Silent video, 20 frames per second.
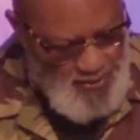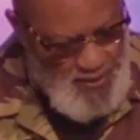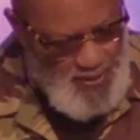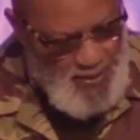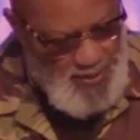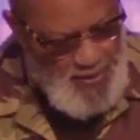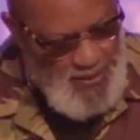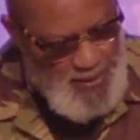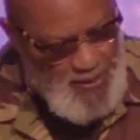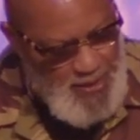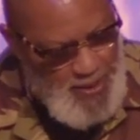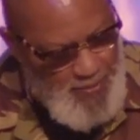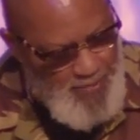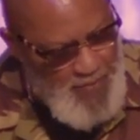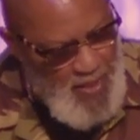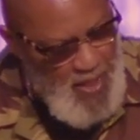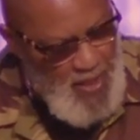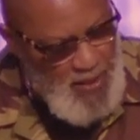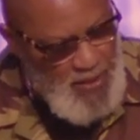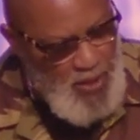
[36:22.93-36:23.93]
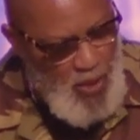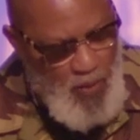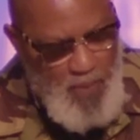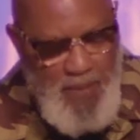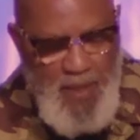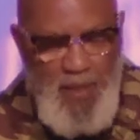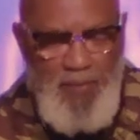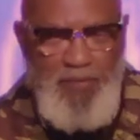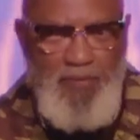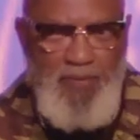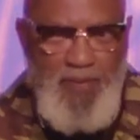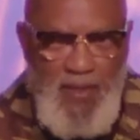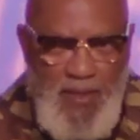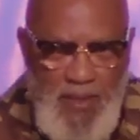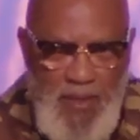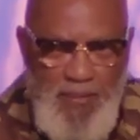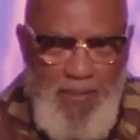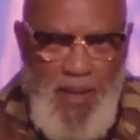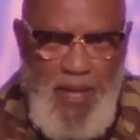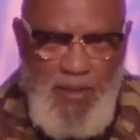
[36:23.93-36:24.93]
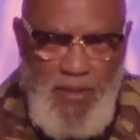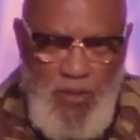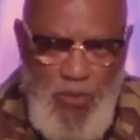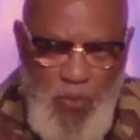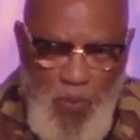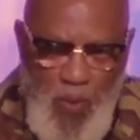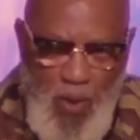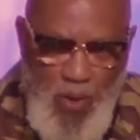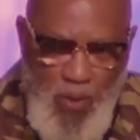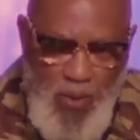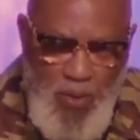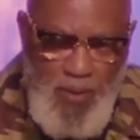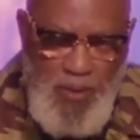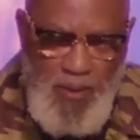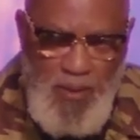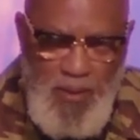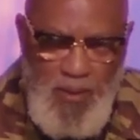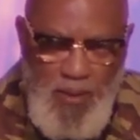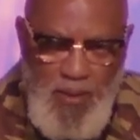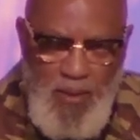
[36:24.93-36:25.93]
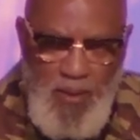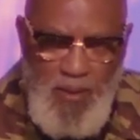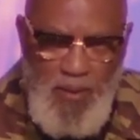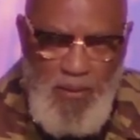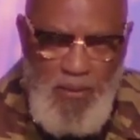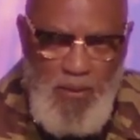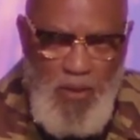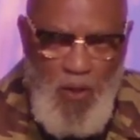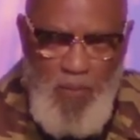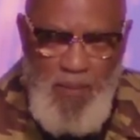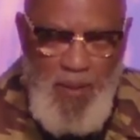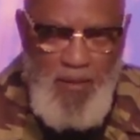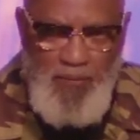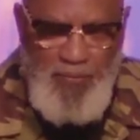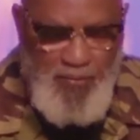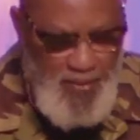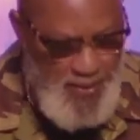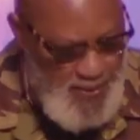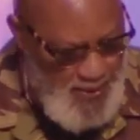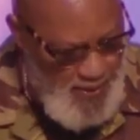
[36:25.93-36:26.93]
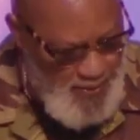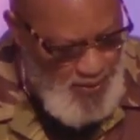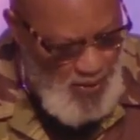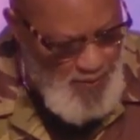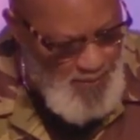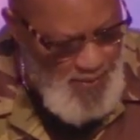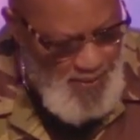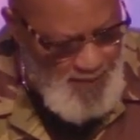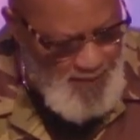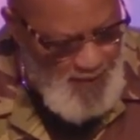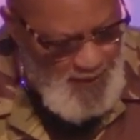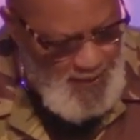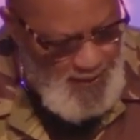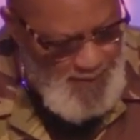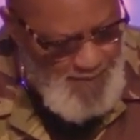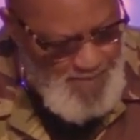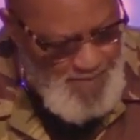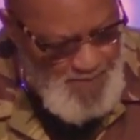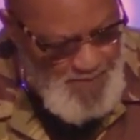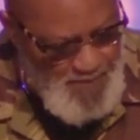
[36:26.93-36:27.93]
He says, listen, don't be offended by this word. Don't be offended. Don't be offended.